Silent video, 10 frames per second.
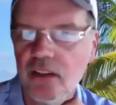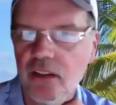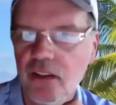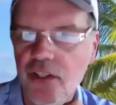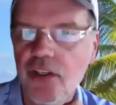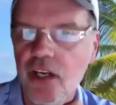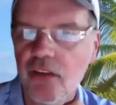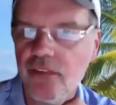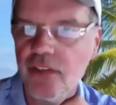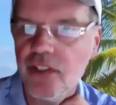Or no,
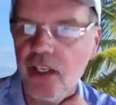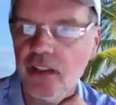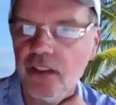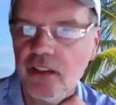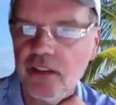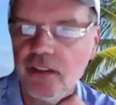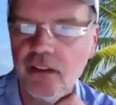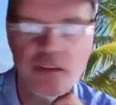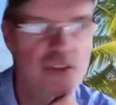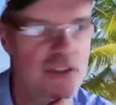there you are.
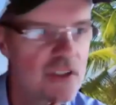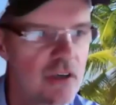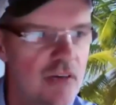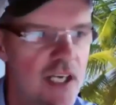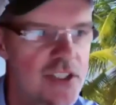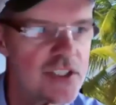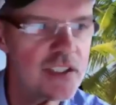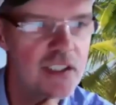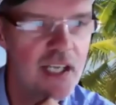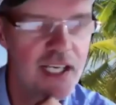You still going, Rodger?
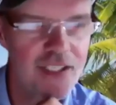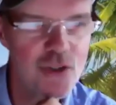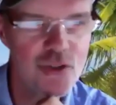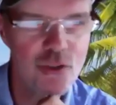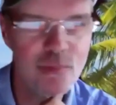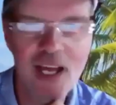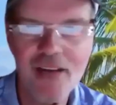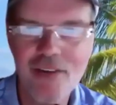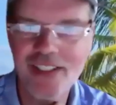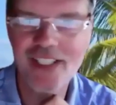I got YouTube Live on the